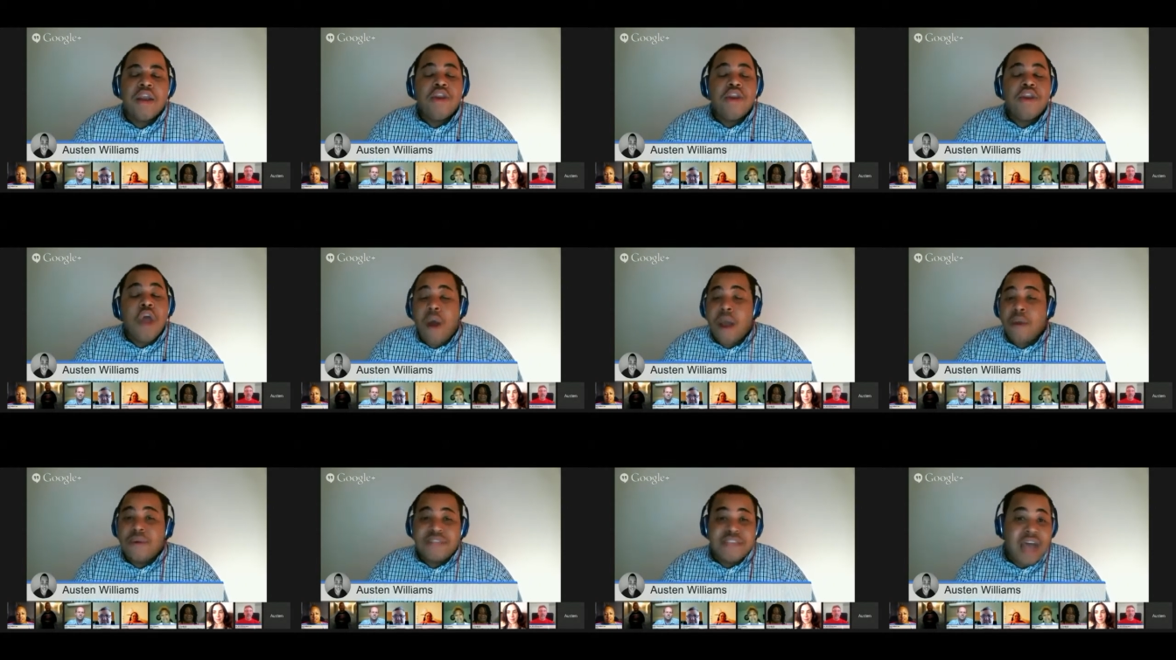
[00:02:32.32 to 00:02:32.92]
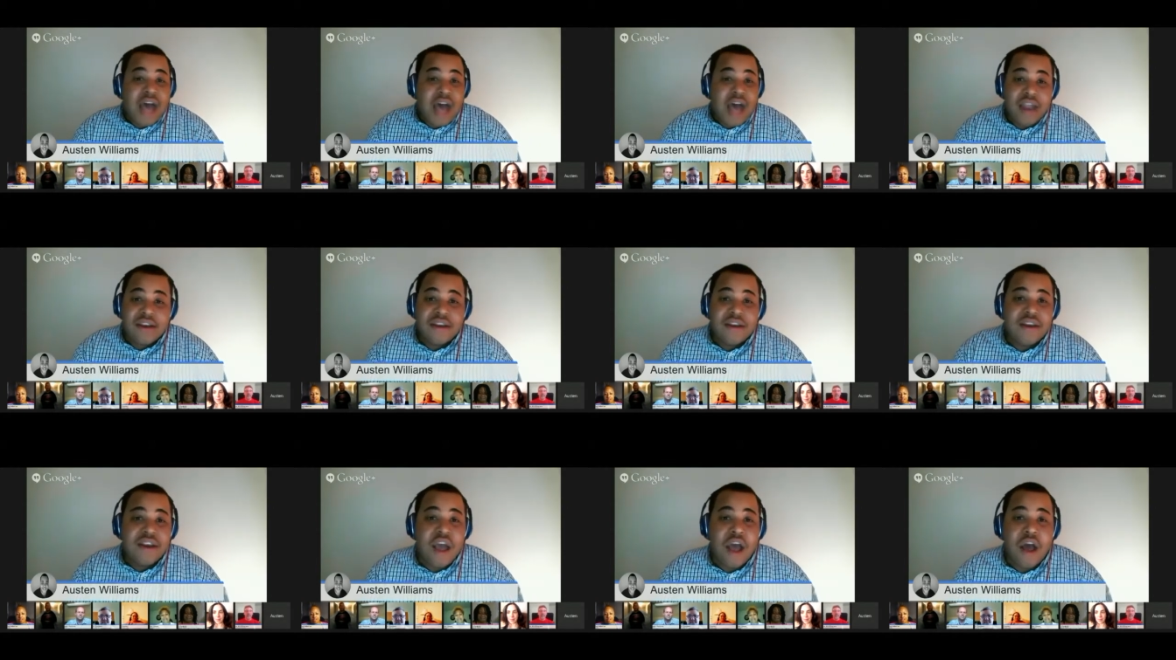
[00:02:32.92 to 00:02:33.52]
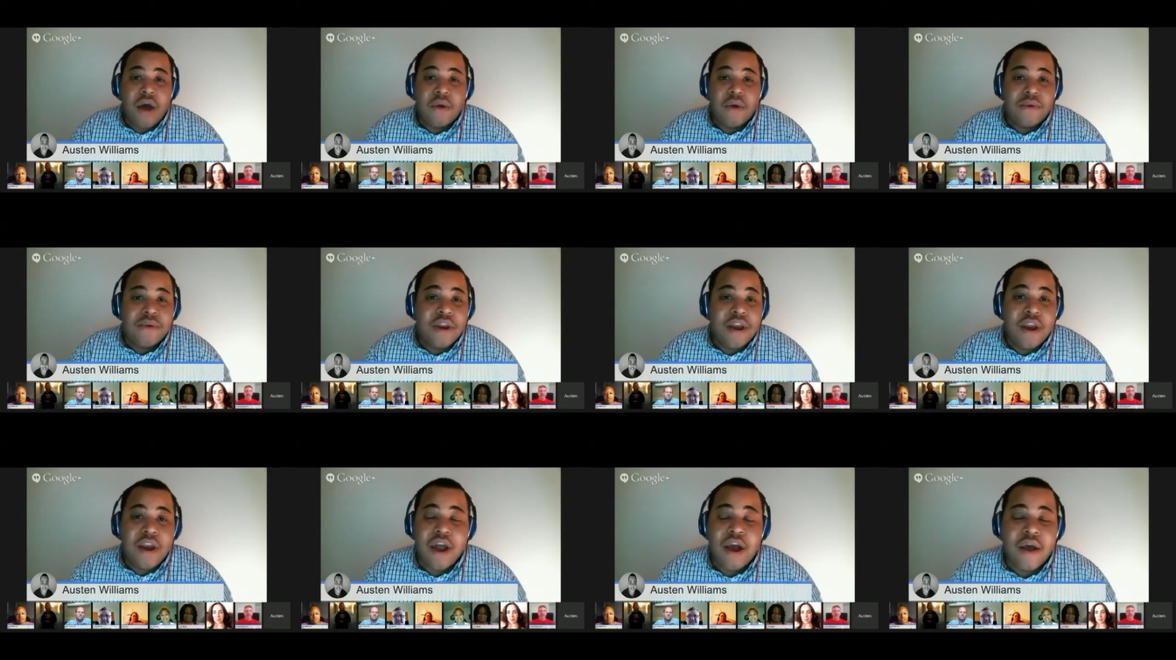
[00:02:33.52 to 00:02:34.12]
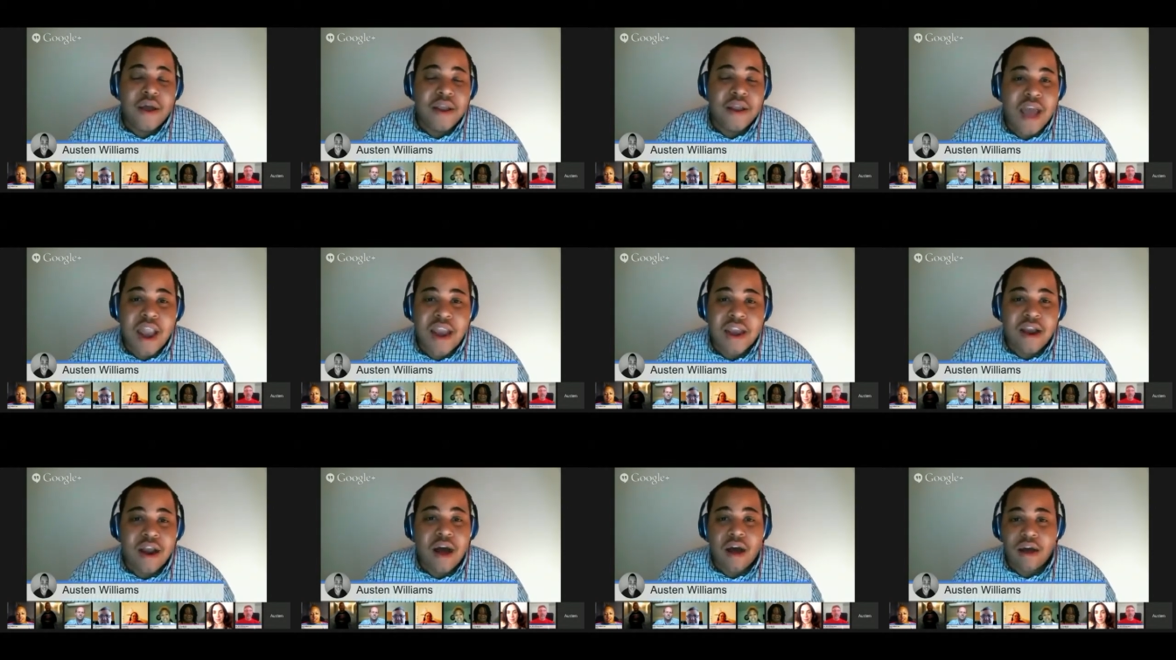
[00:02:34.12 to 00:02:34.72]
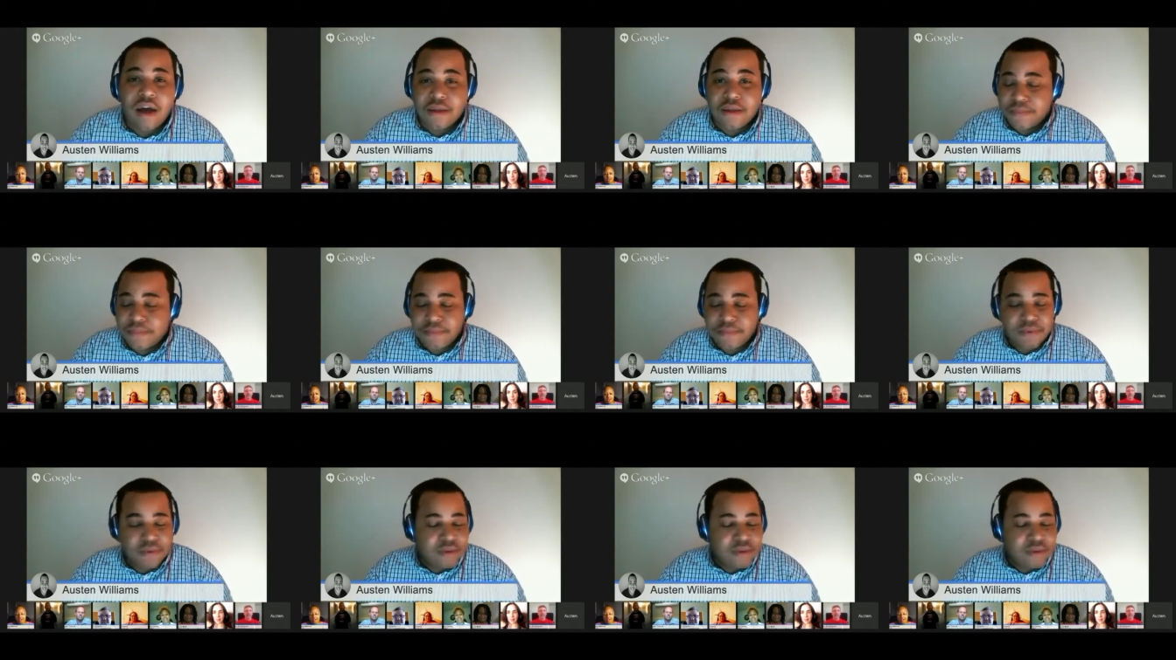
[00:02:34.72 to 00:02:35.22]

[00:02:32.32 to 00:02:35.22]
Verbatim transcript: No, I was not. No, no, not at all.